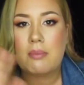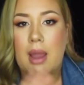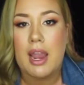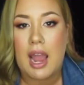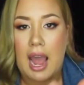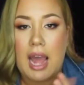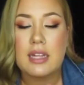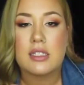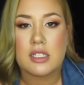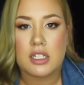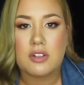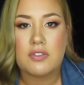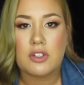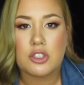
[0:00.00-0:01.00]
My hands
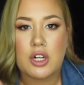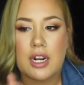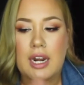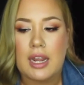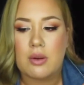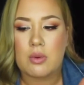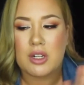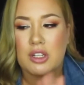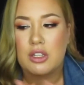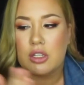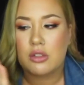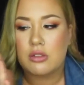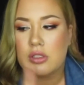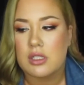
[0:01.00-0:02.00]
did feel dry, like when you
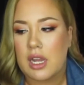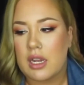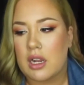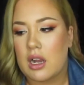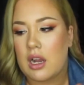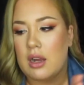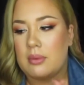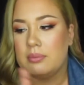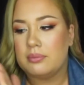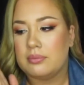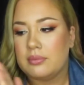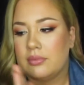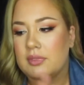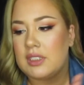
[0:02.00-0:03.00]
use like
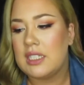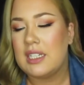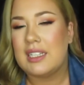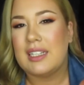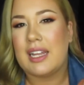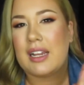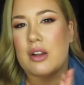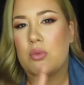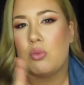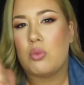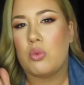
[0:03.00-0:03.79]
a